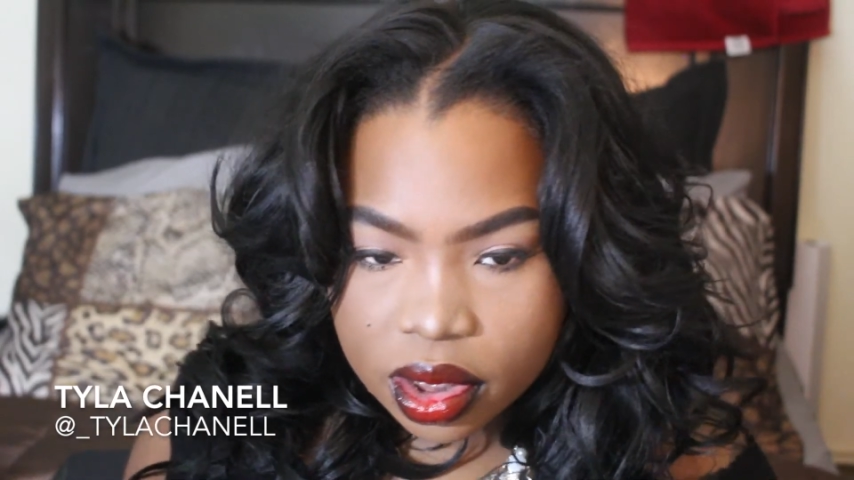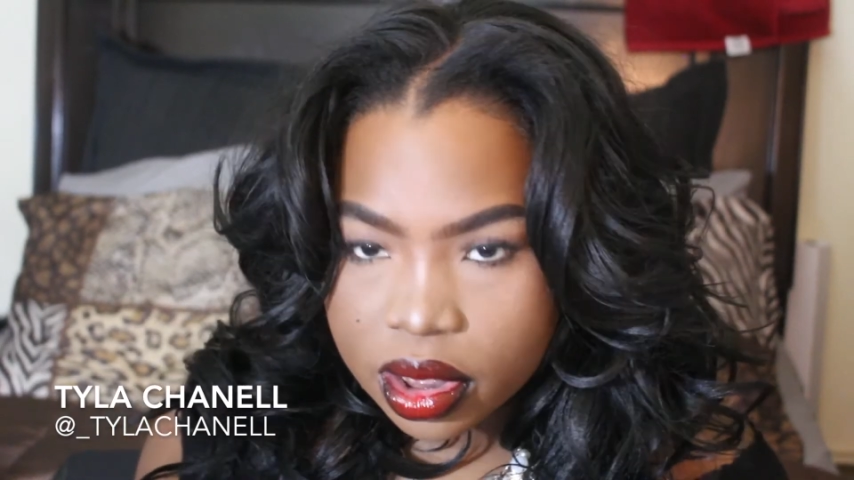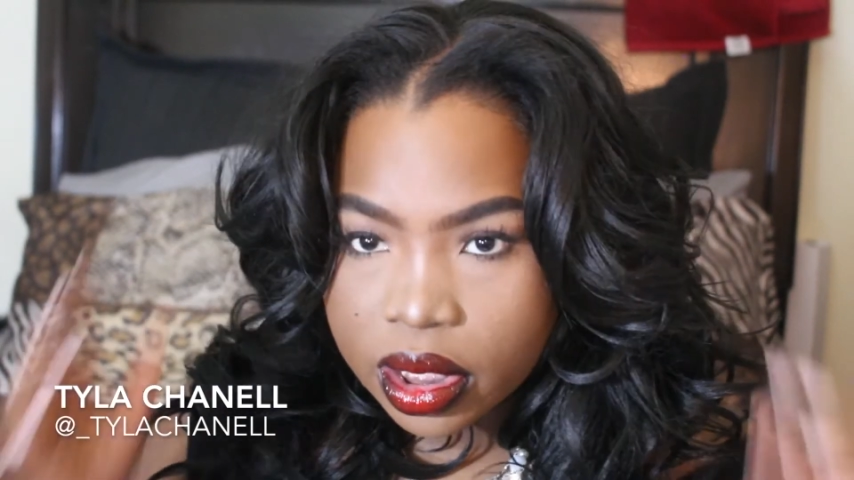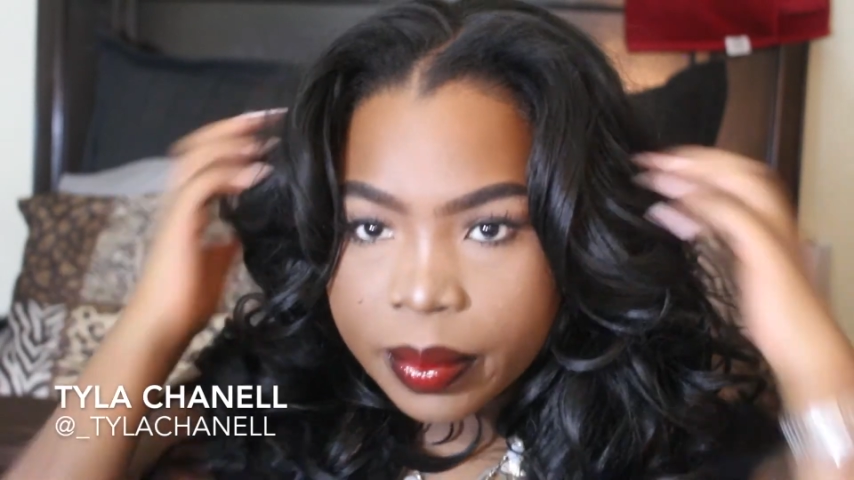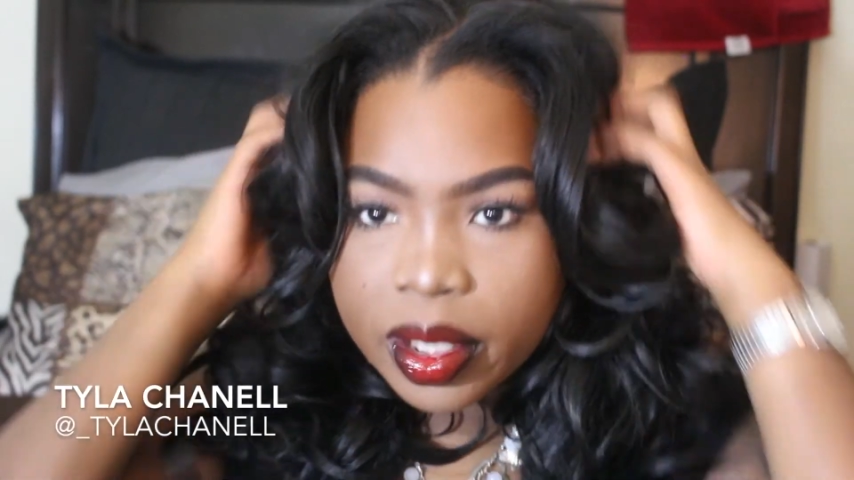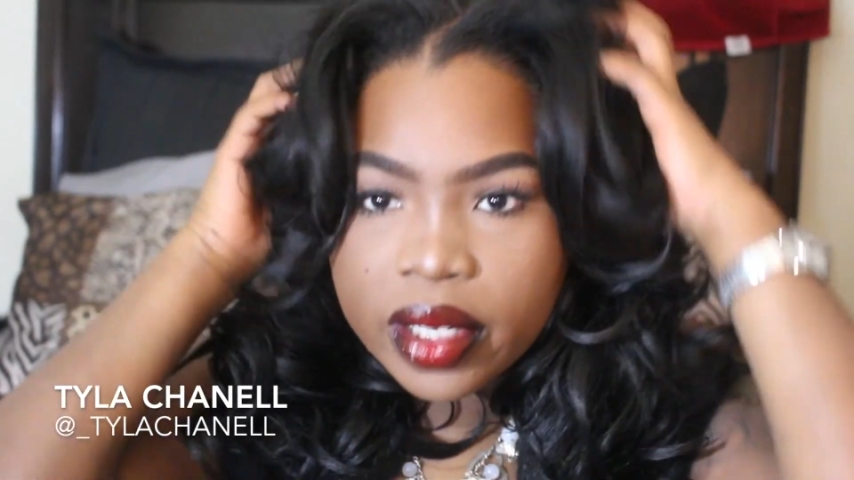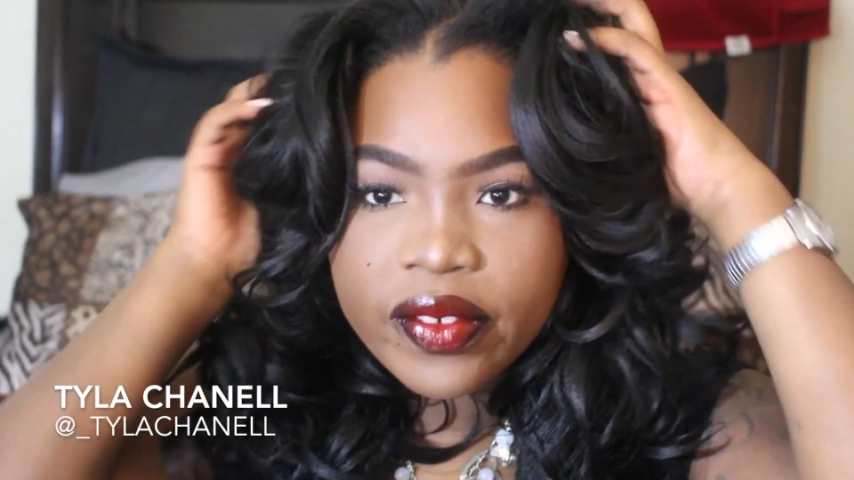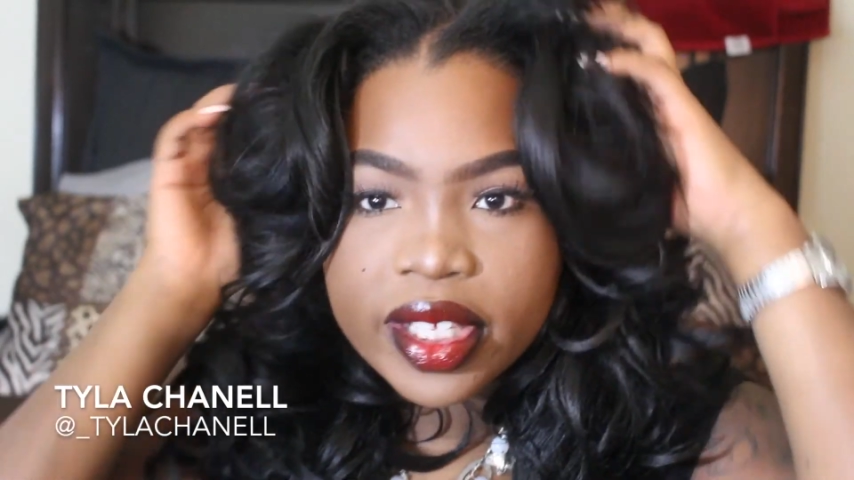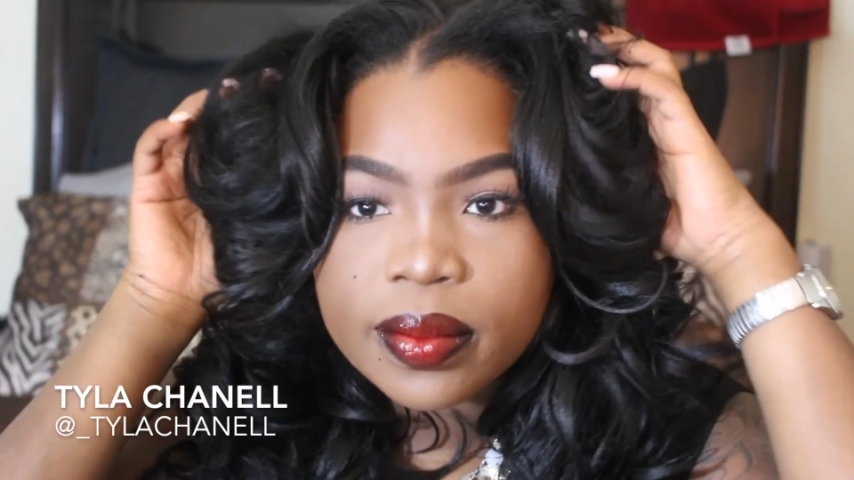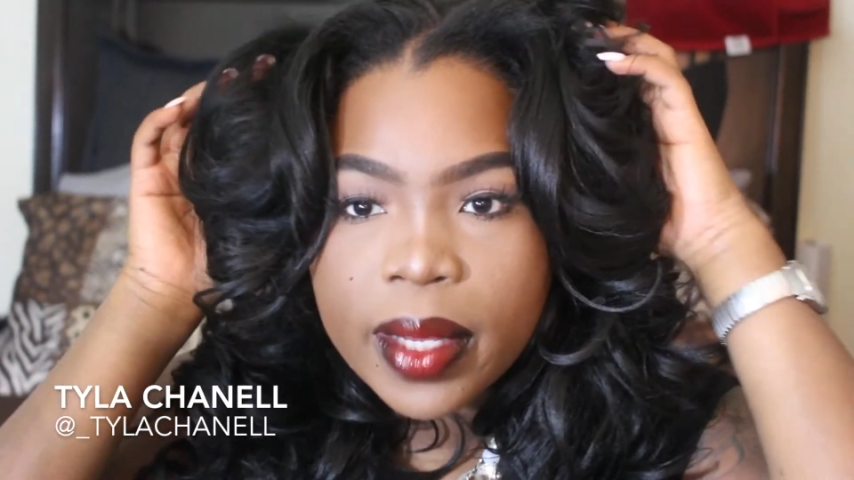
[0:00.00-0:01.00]
powder in
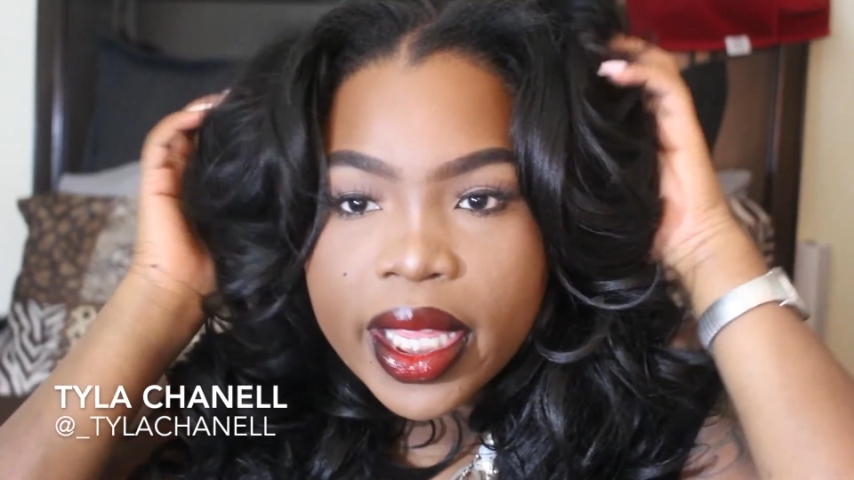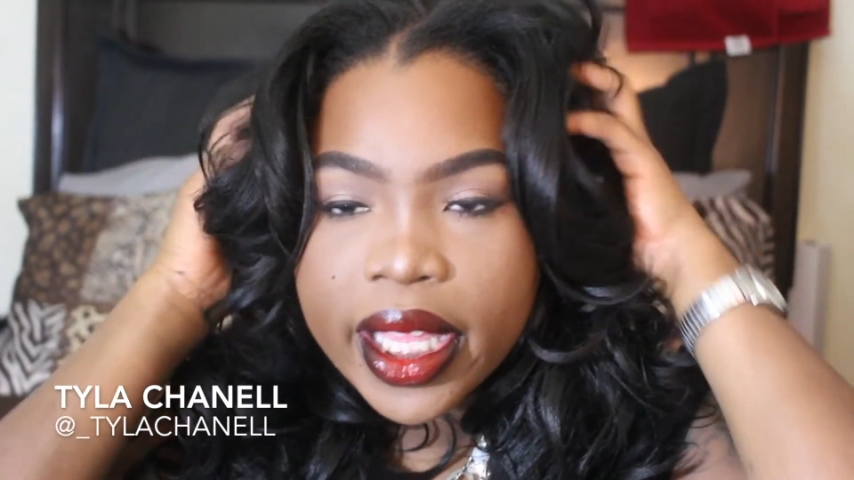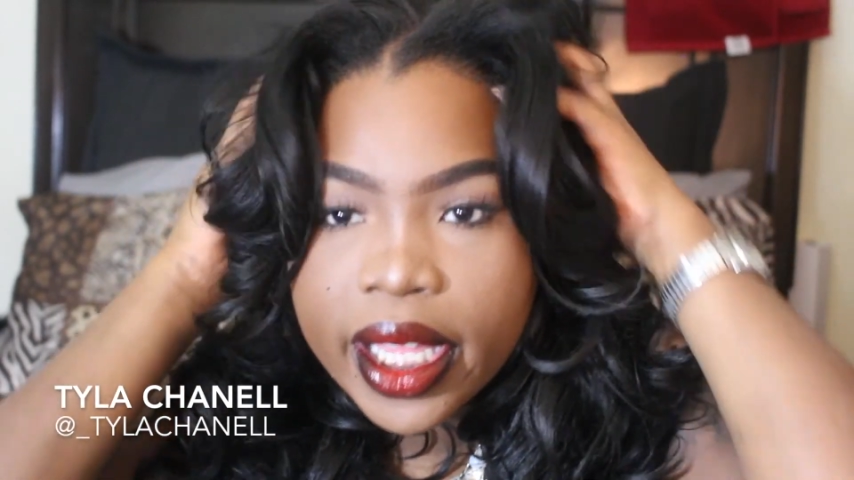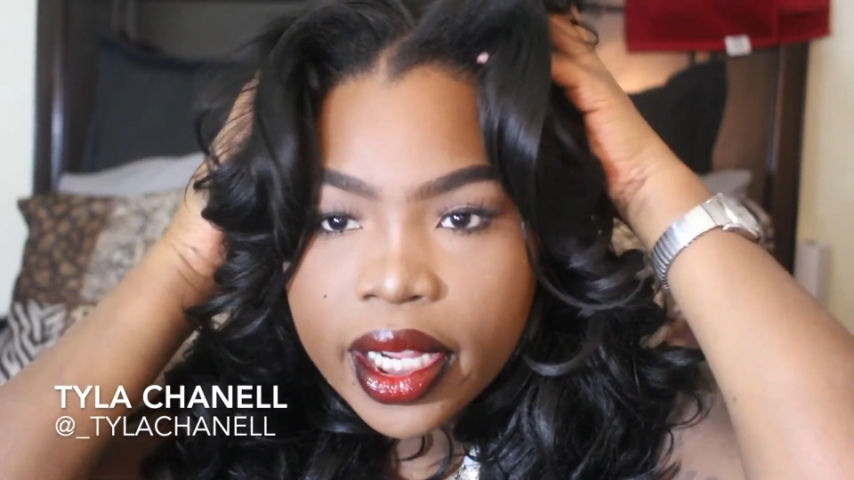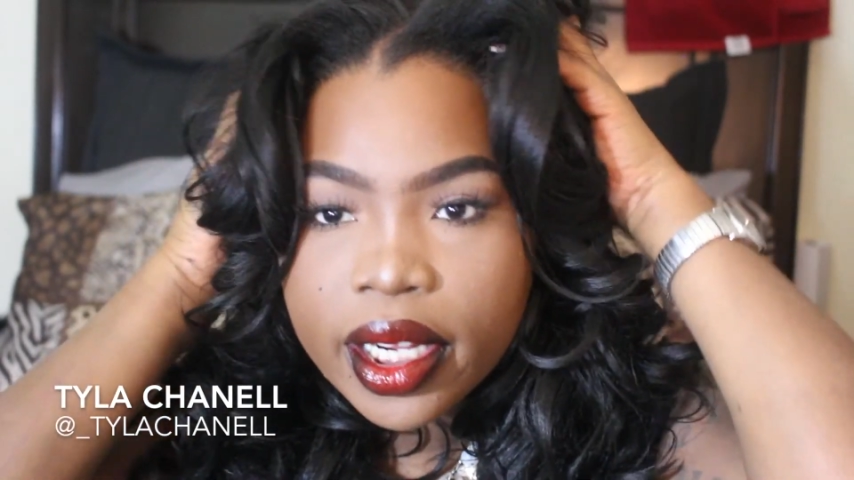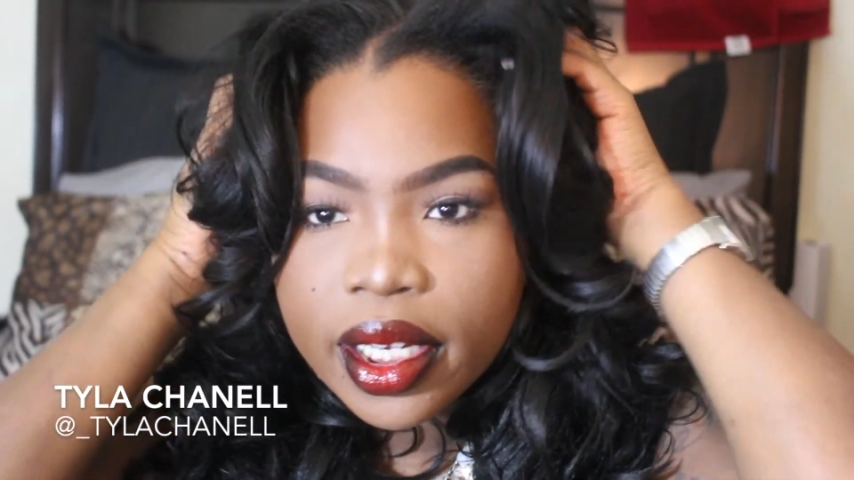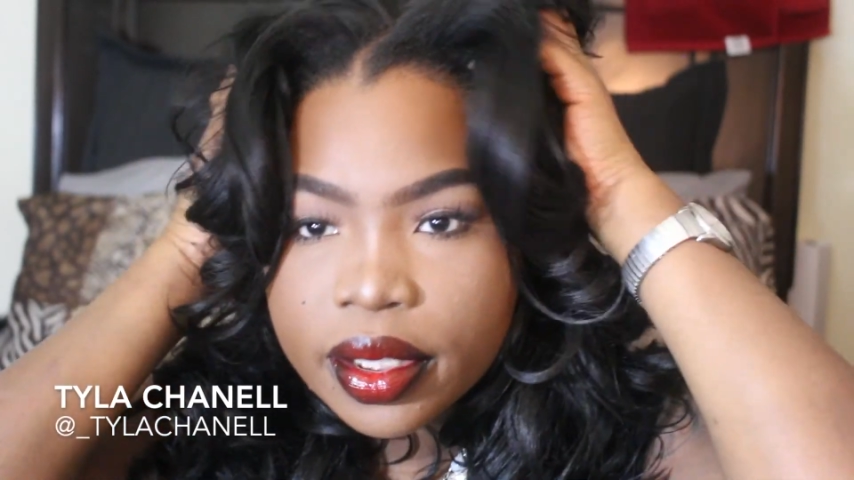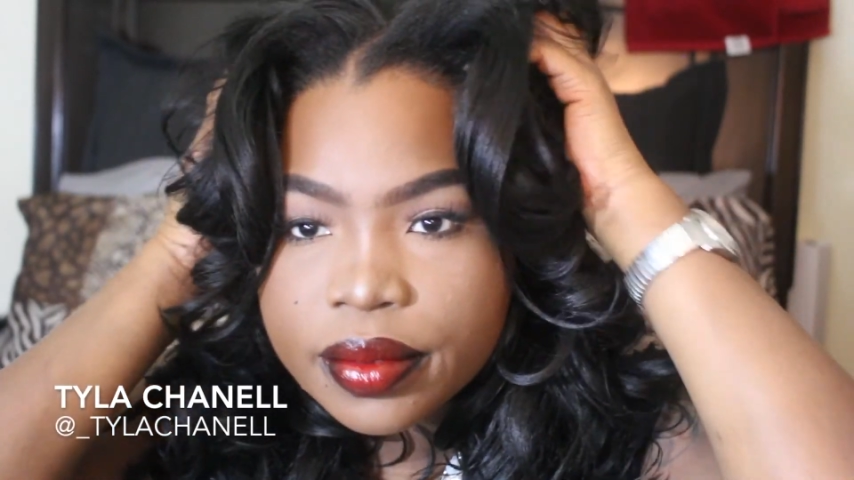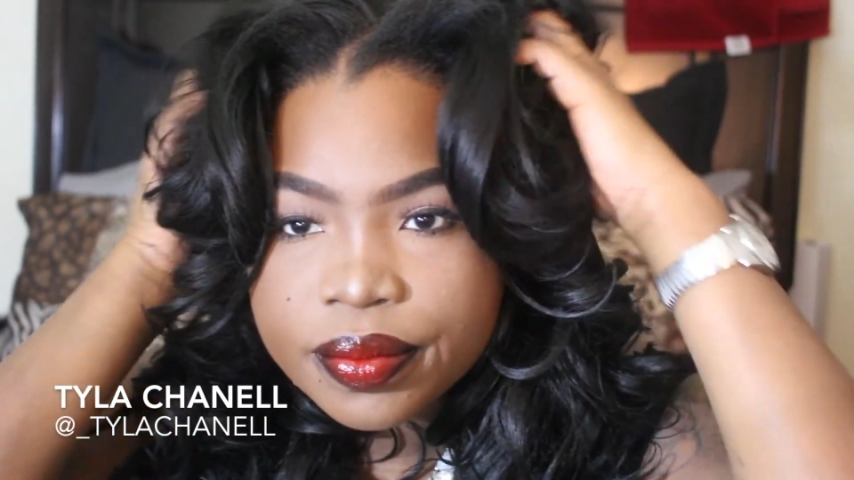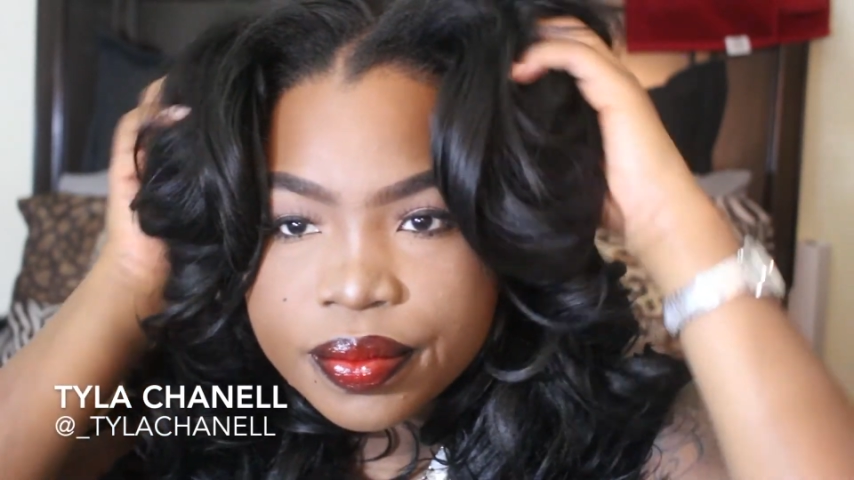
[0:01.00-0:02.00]
it. And that's the
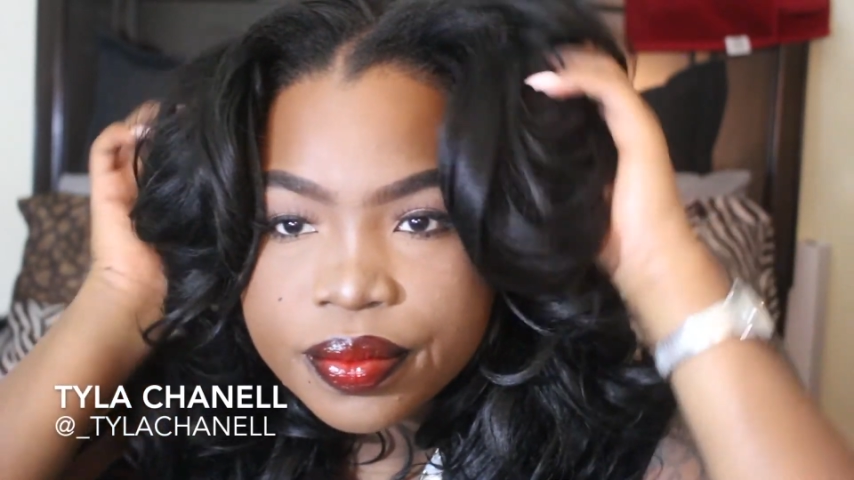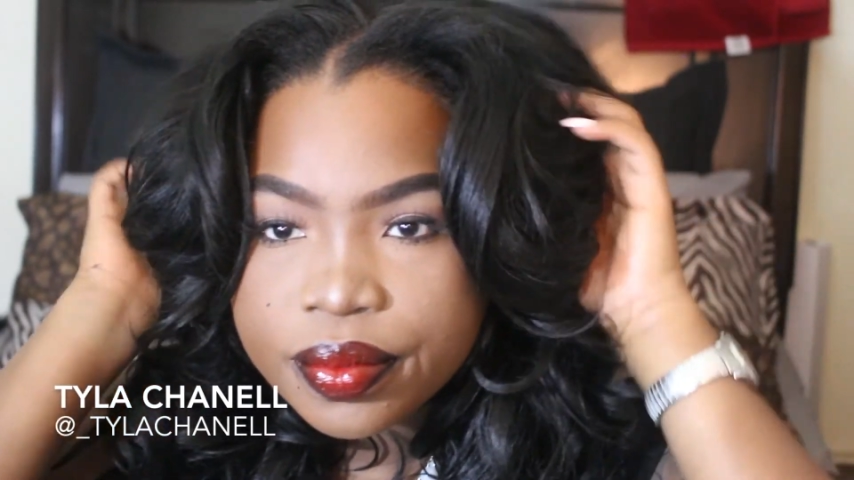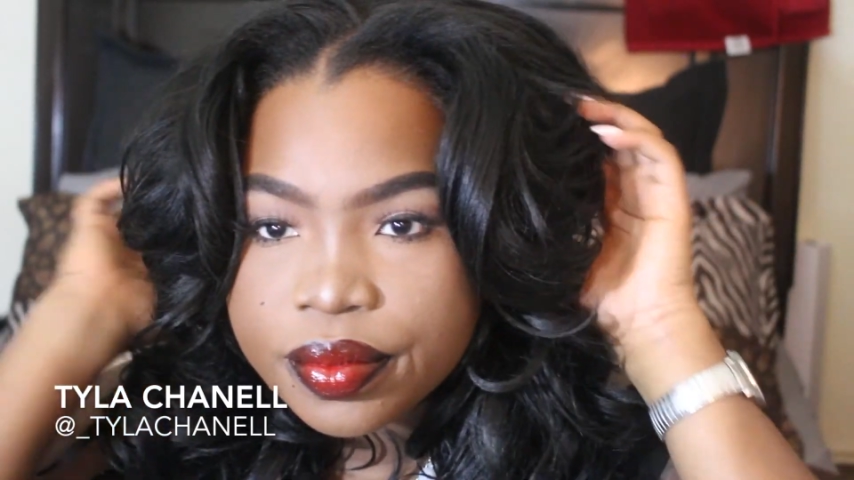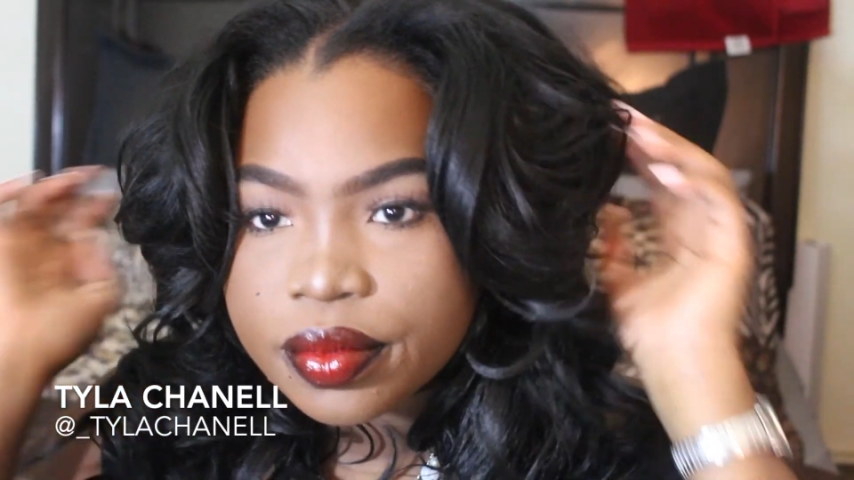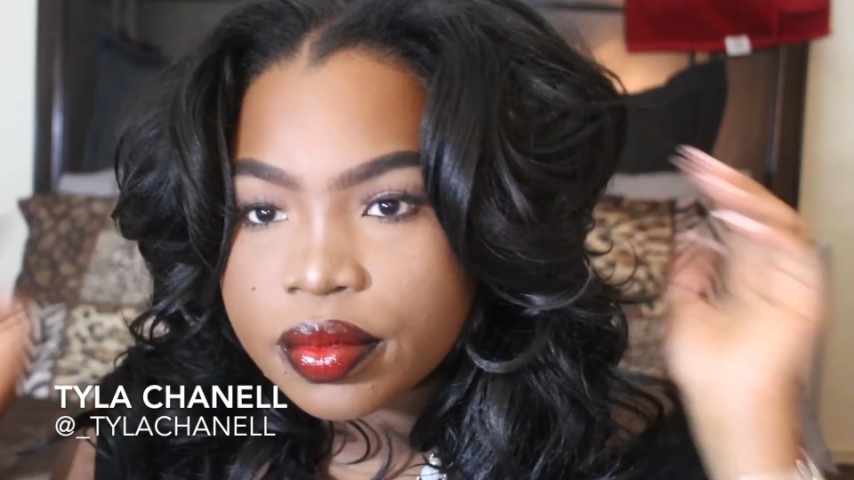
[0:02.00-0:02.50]
one I use.